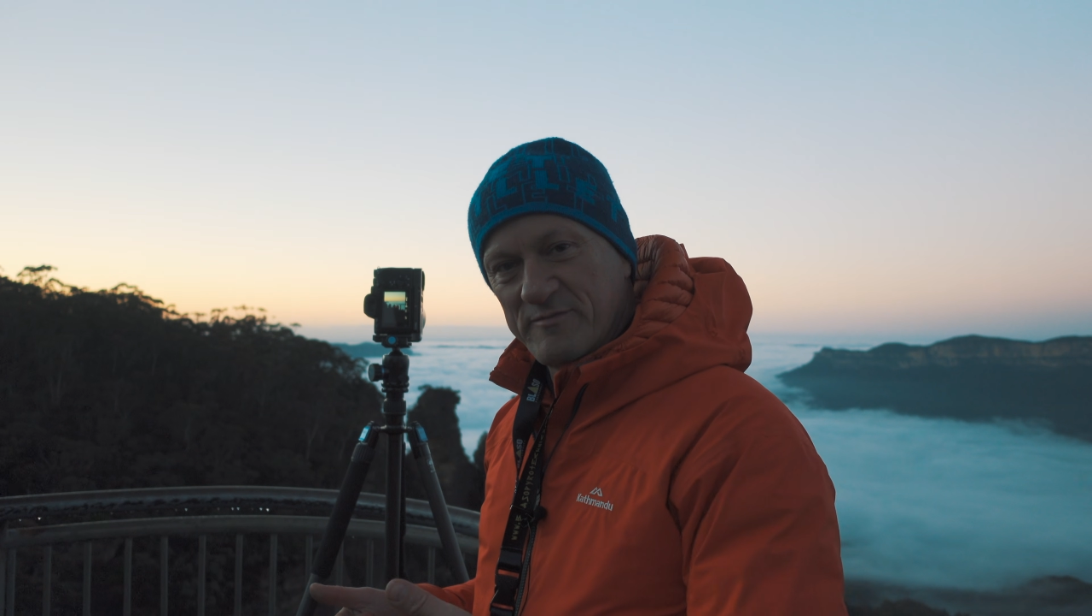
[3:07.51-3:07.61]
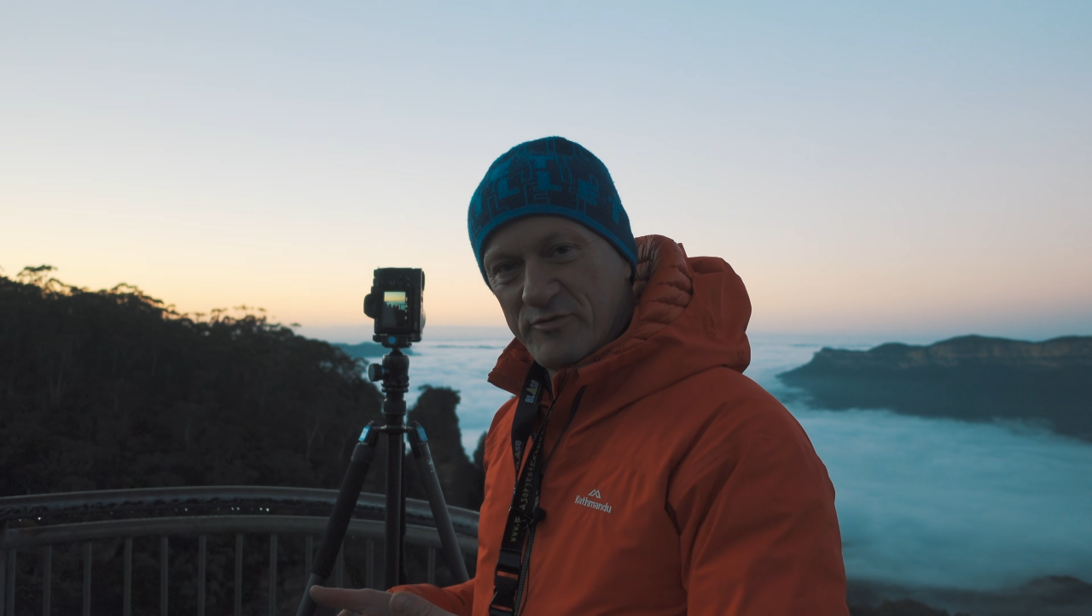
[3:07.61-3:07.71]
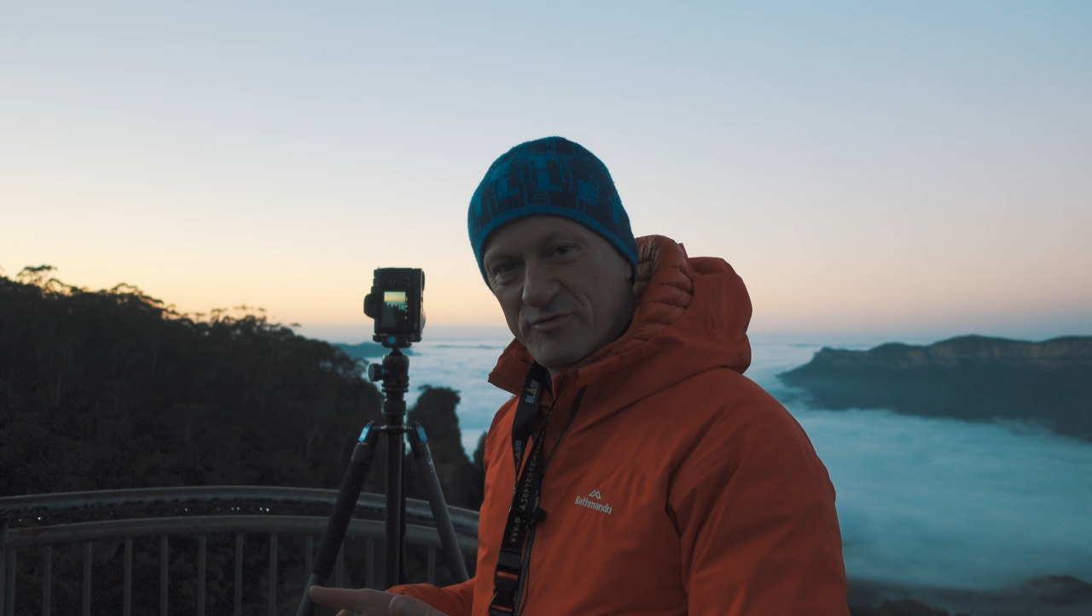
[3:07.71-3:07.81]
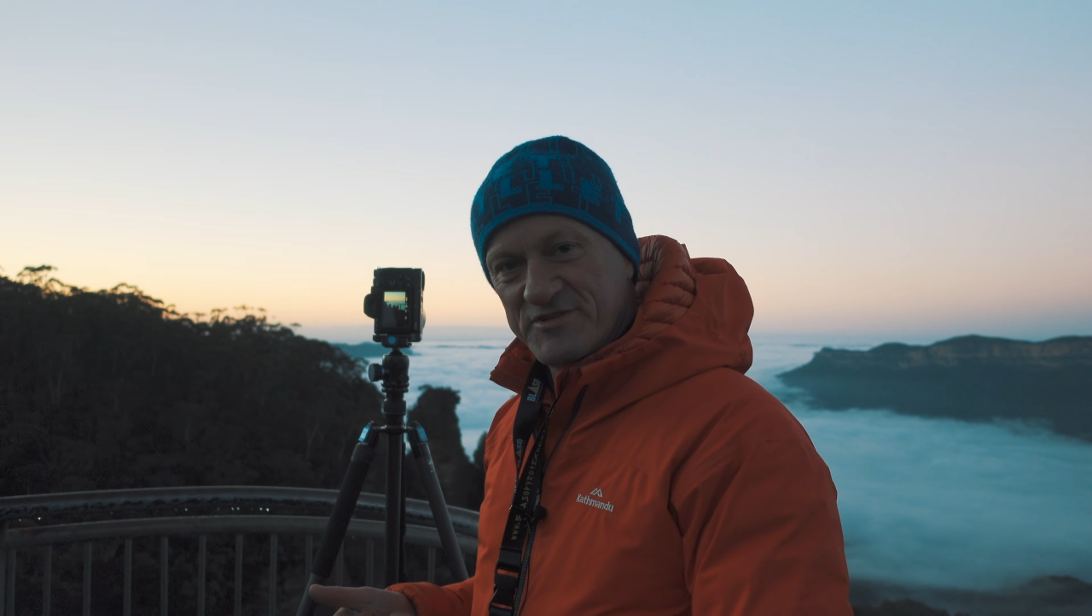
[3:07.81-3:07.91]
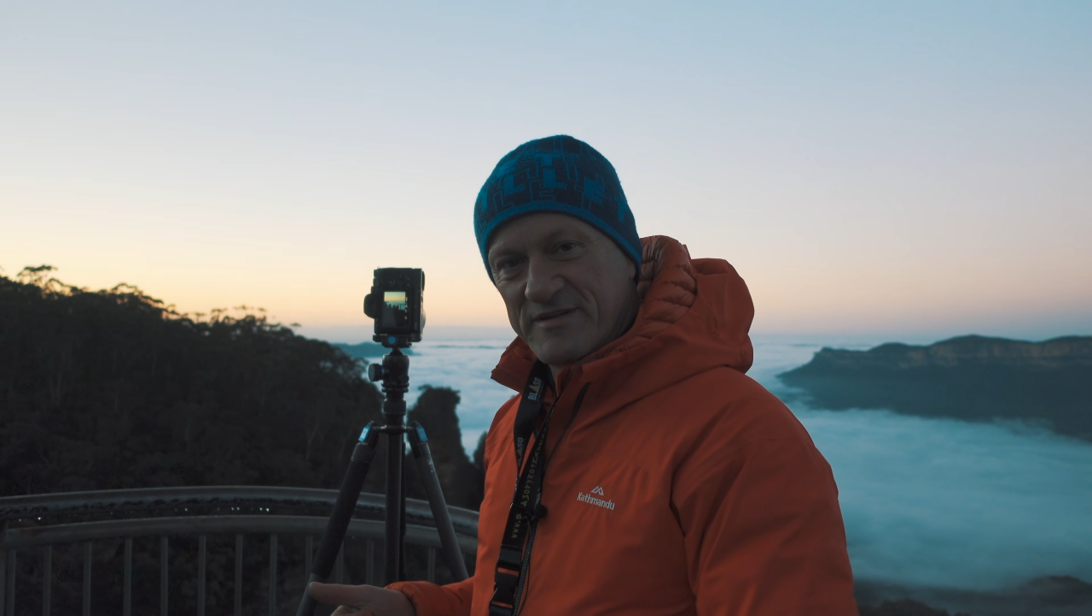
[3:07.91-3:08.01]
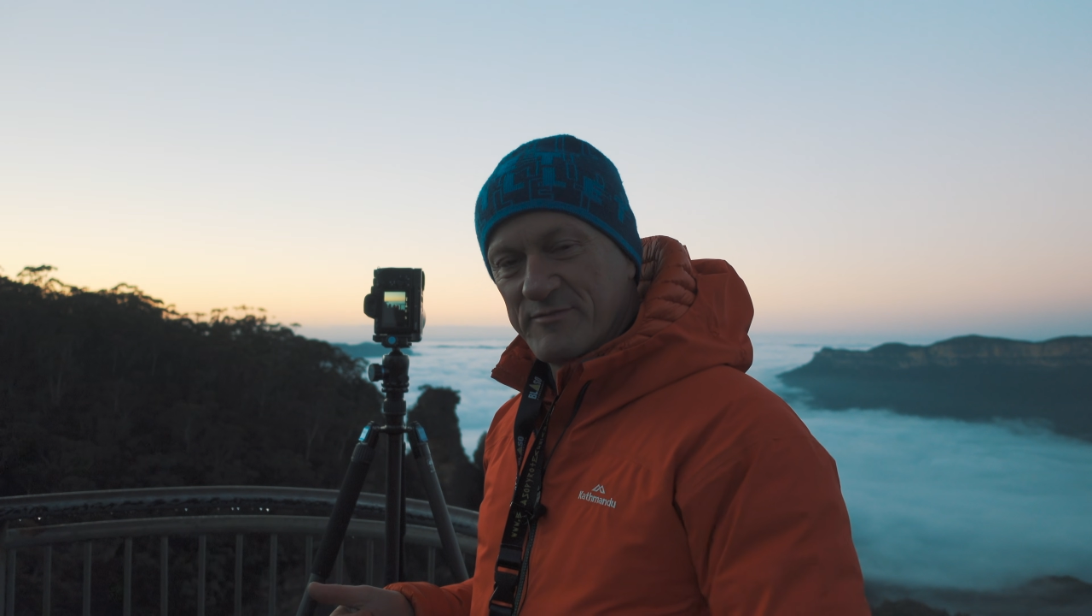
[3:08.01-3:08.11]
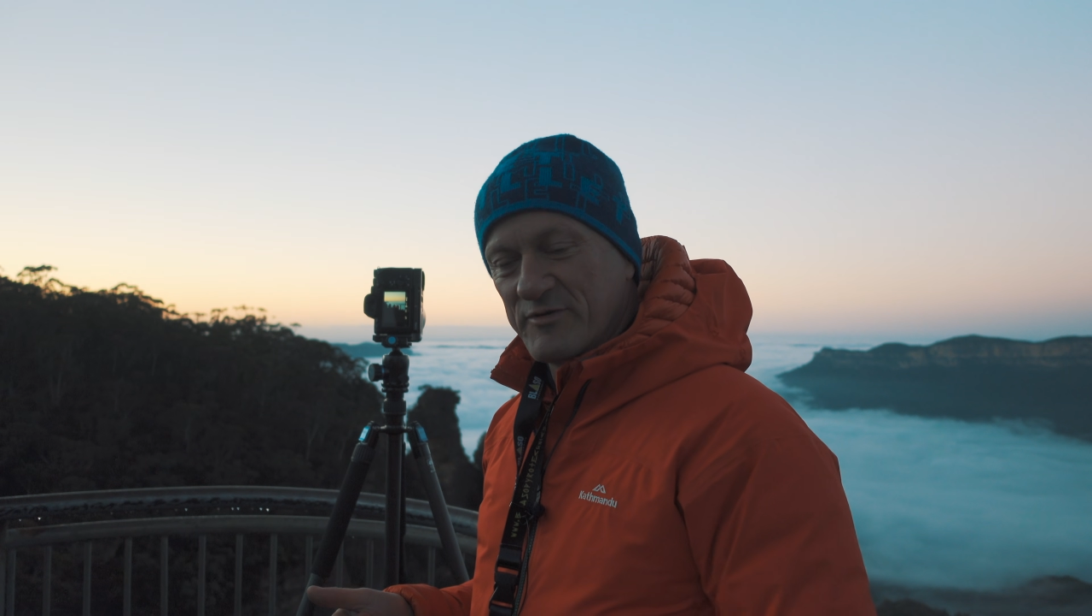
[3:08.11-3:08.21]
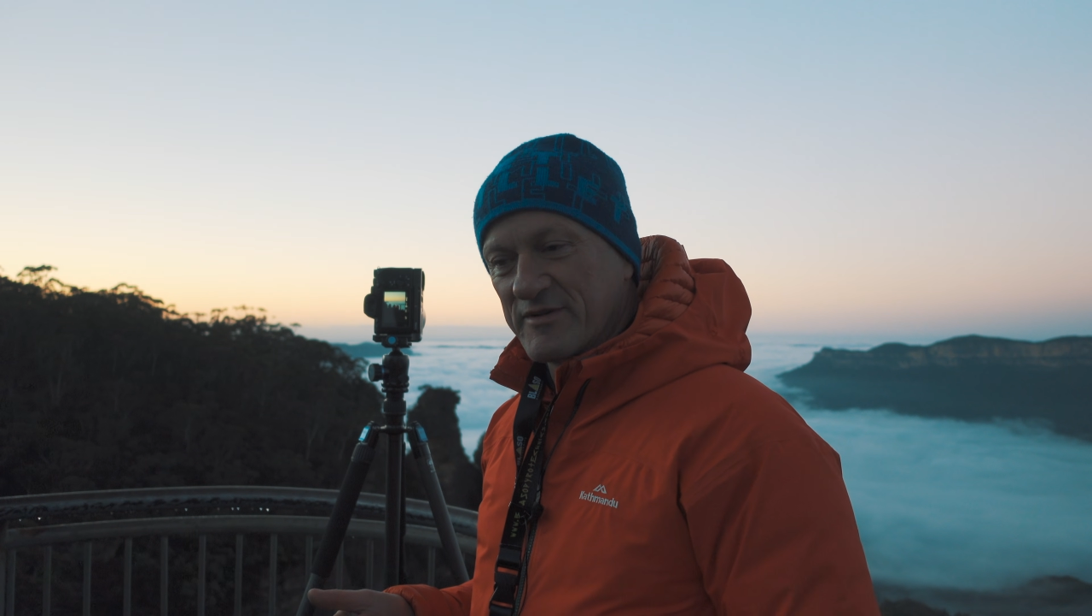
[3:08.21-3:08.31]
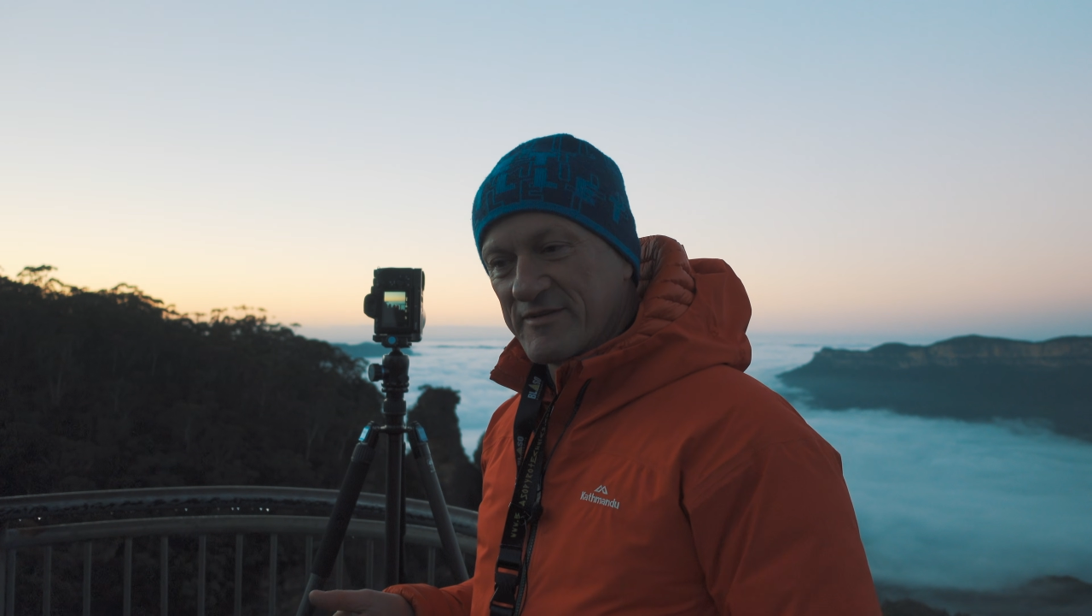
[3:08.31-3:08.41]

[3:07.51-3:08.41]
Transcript: portrait mode.